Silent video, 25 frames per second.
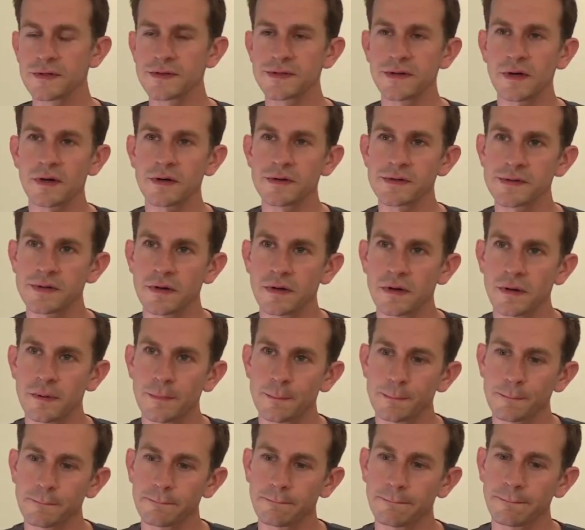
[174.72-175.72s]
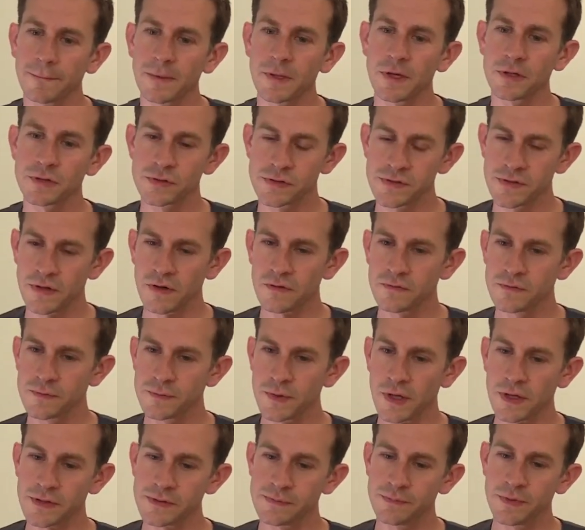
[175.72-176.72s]
these cells um,
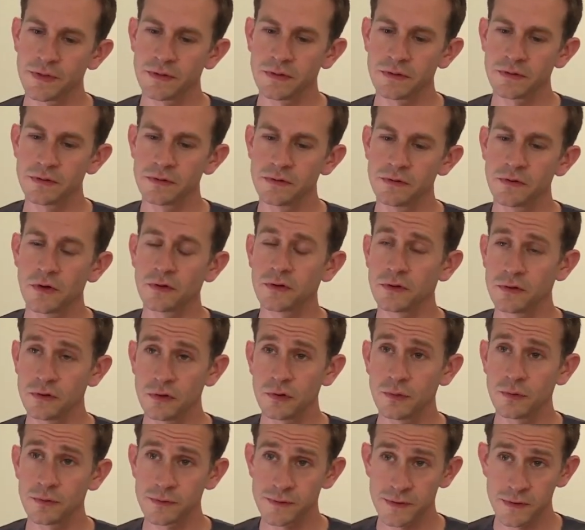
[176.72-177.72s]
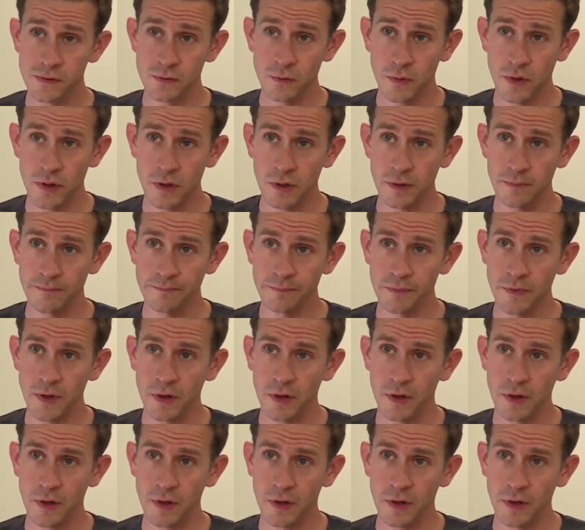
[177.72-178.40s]
has been done in humans as well,